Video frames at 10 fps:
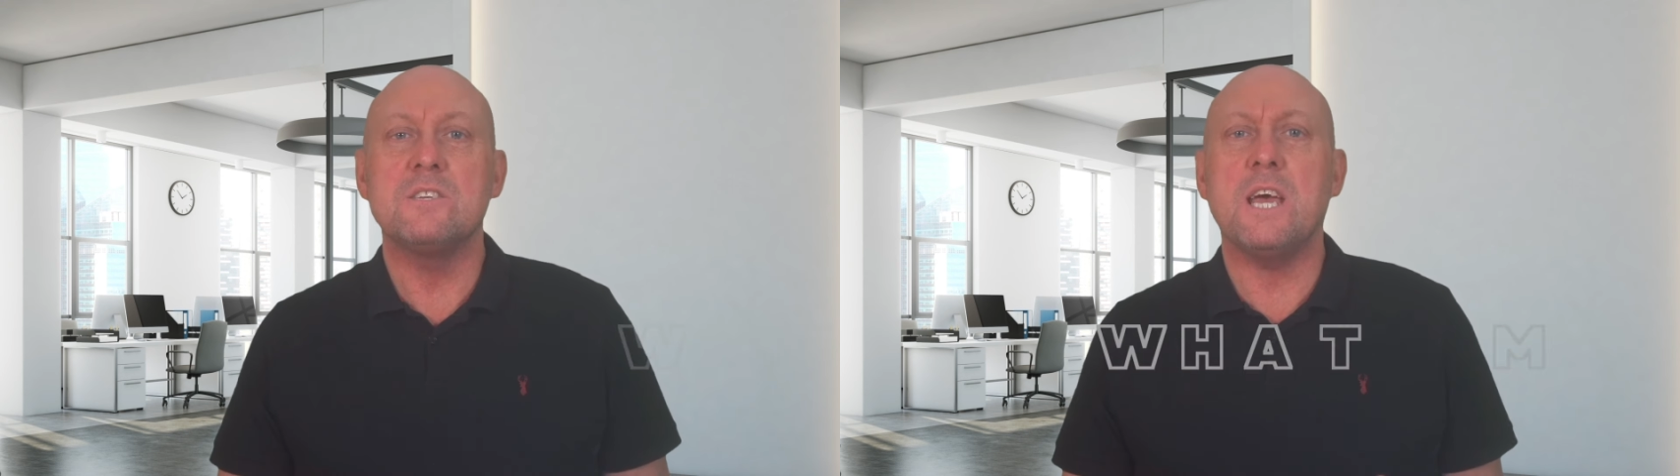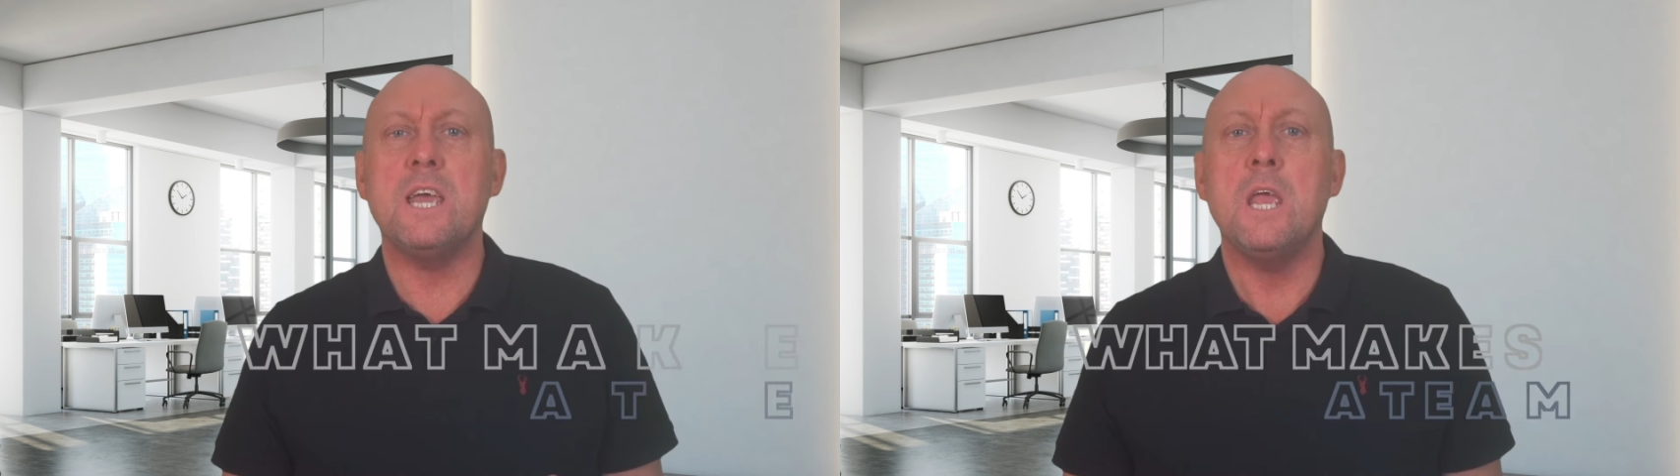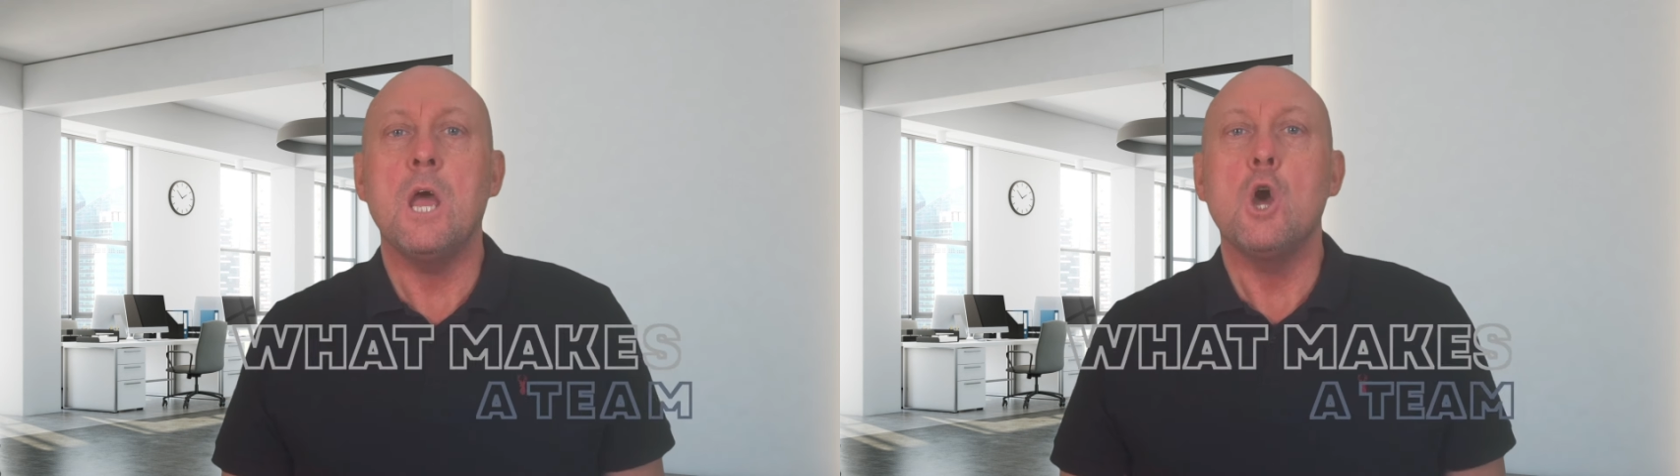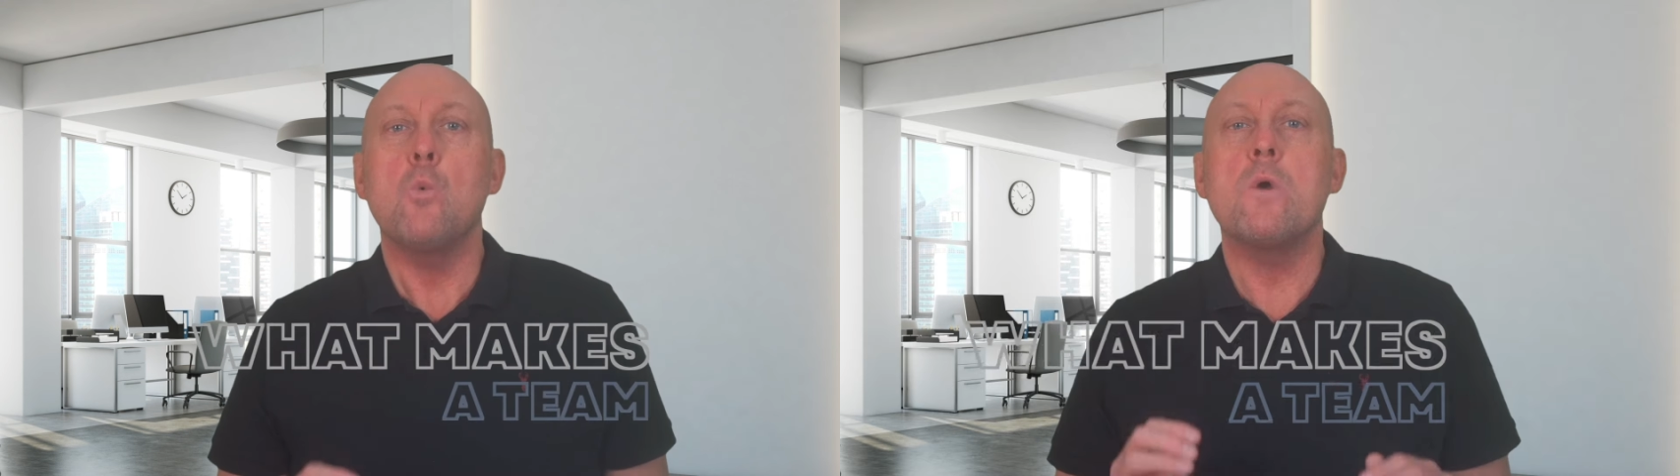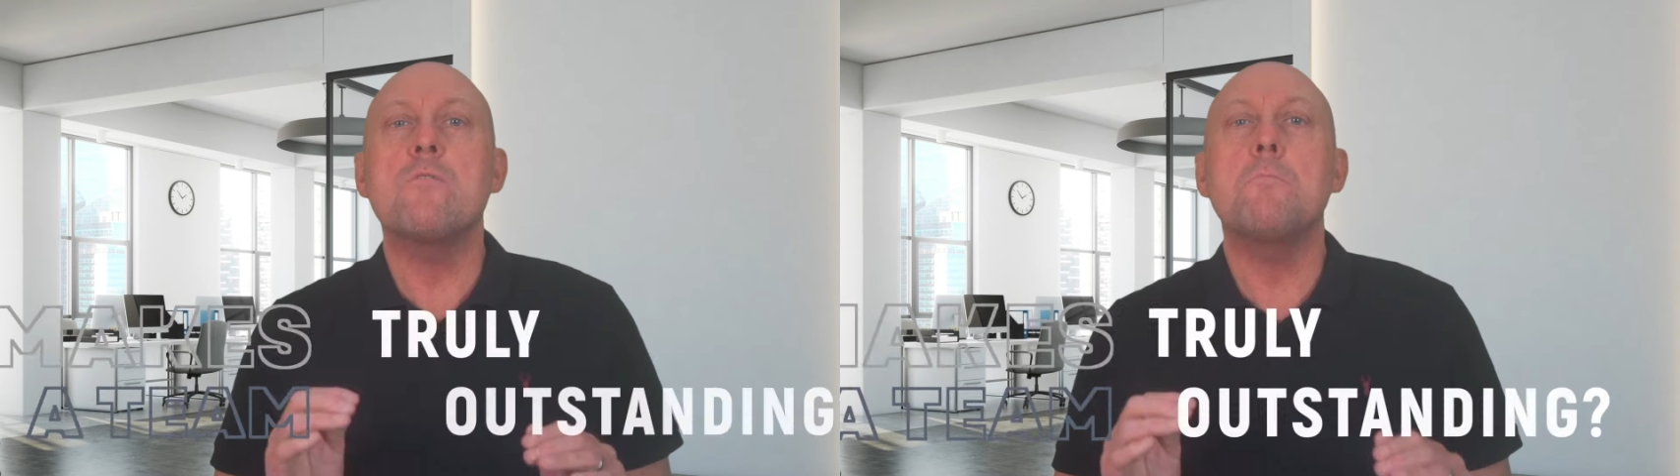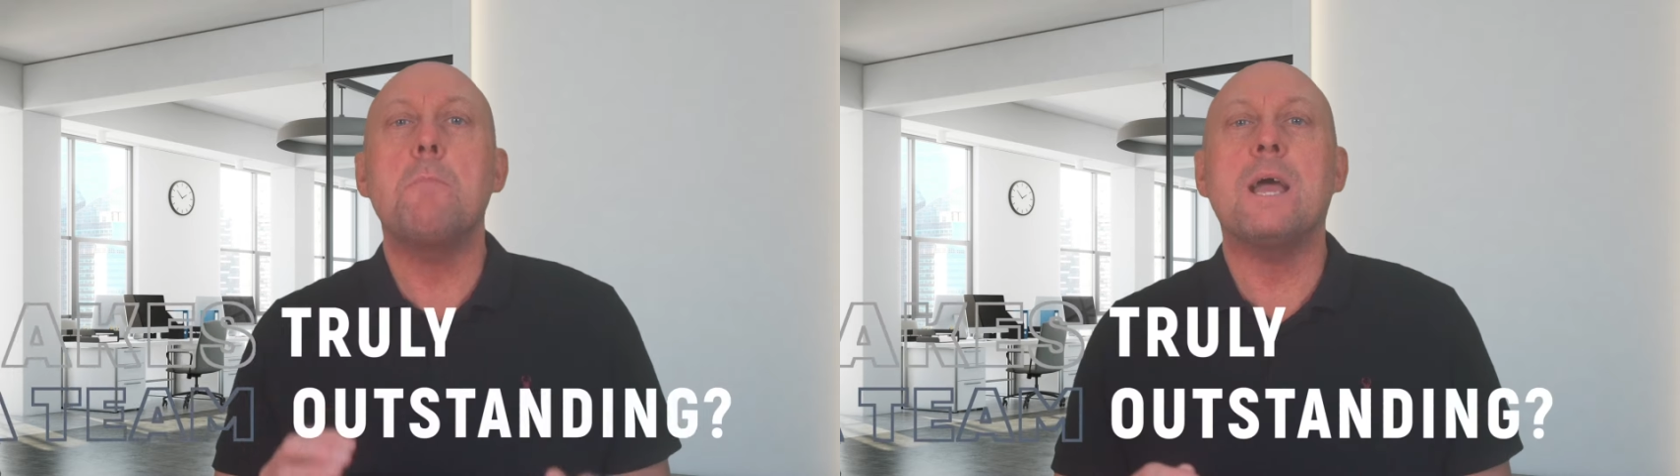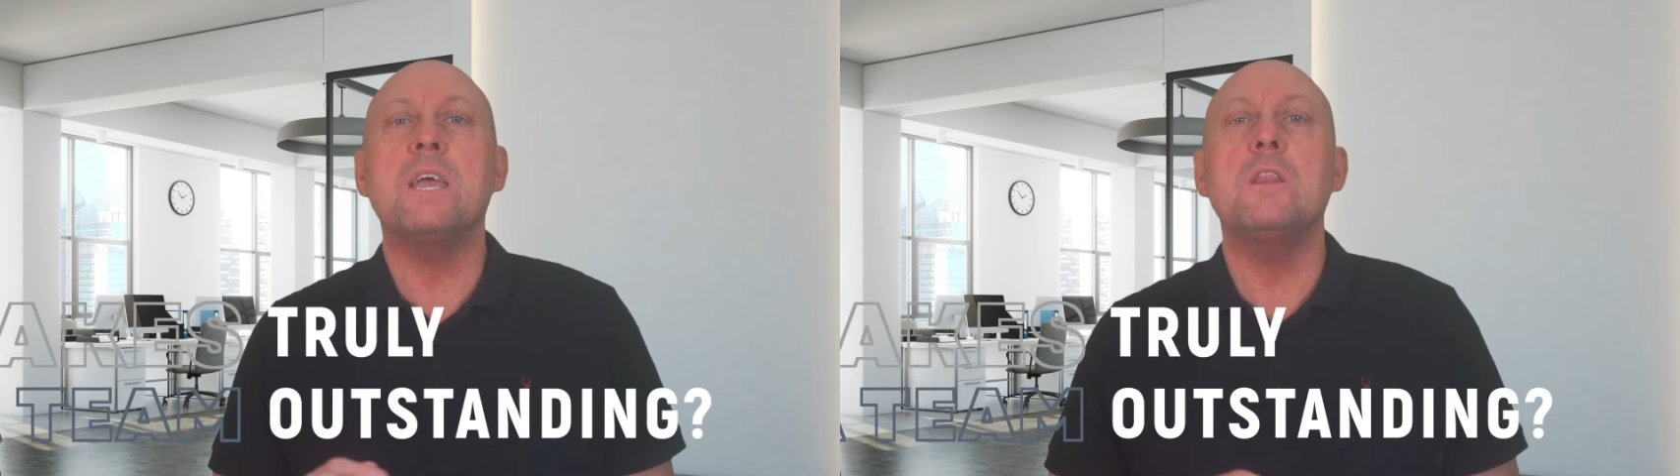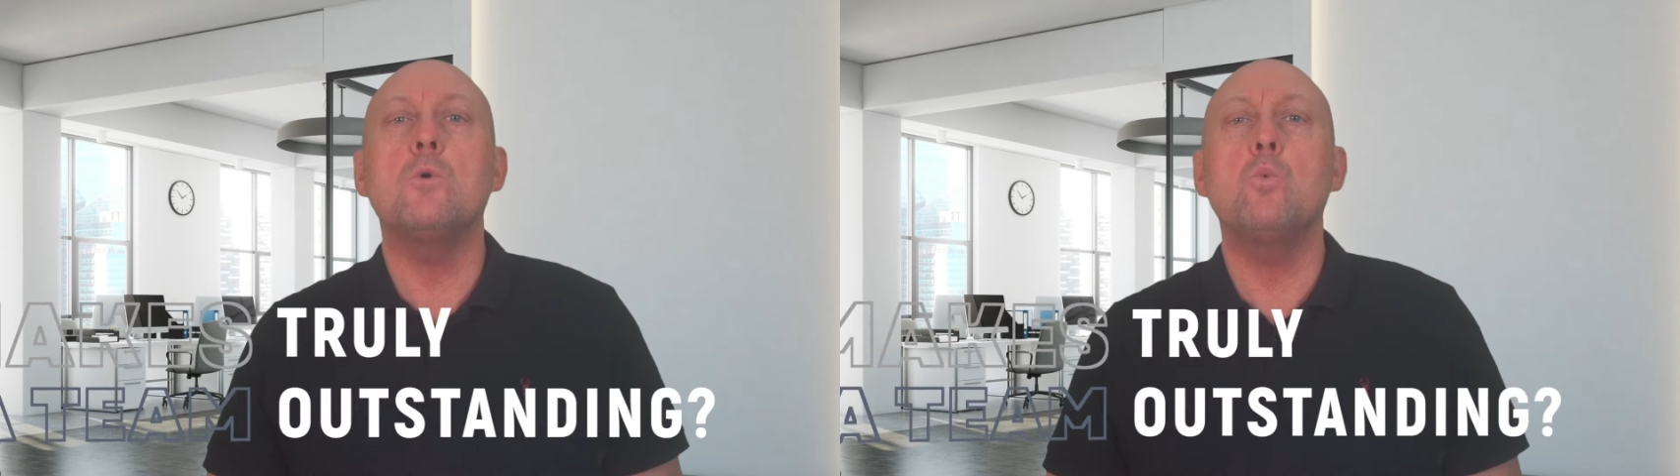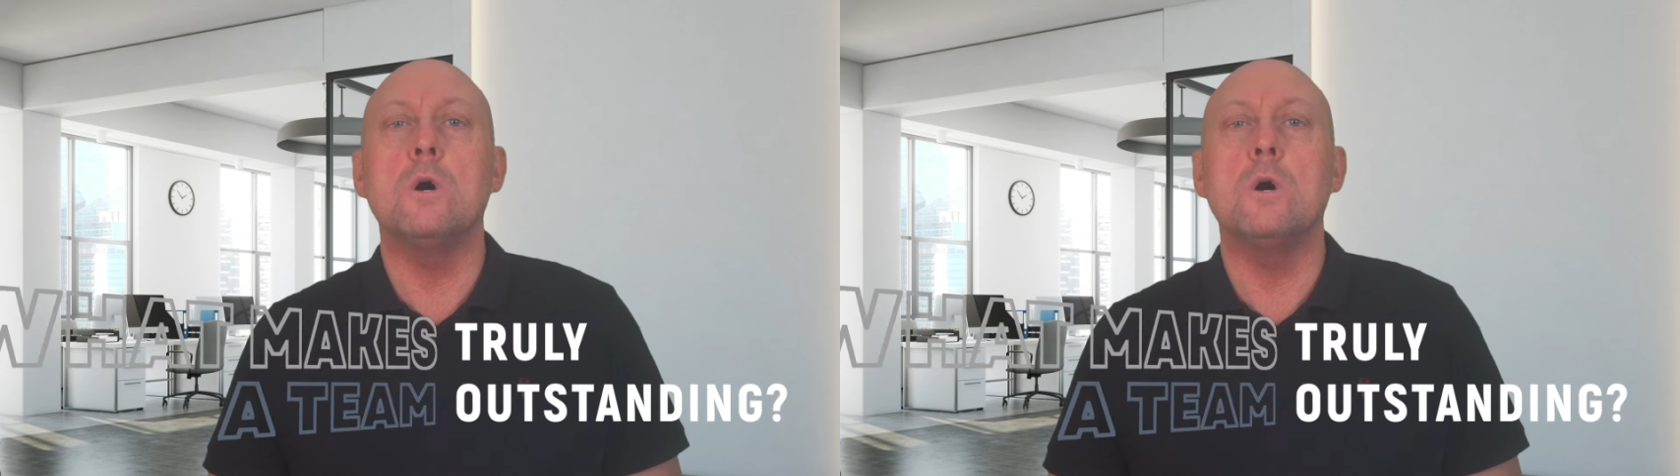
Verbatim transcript: Today, we're unpacking the